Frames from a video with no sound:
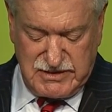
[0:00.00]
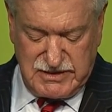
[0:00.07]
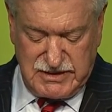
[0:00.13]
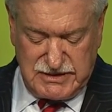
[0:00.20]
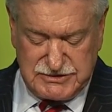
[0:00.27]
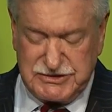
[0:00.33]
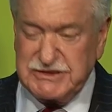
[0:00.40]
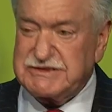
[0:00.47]

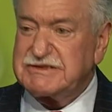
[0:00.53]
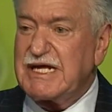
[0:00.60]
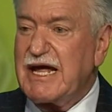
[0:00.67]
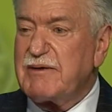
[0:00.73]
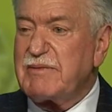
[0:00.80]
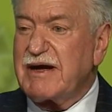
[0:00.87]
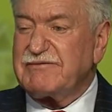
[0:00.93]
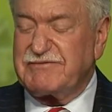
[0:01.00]
Uh, she's now
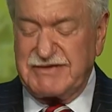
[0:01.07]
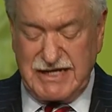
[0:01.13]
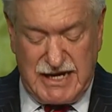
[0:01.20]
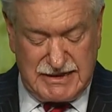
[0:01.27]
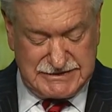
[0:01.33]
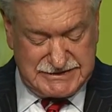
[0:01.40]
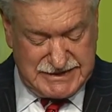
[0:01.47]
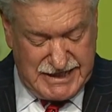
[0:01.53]
my
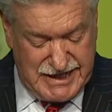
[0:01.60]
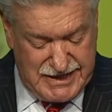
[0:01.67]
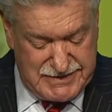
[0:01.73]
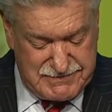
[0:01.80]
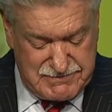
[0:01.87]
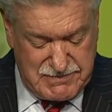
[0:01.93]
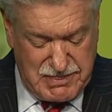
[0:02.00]
fiance.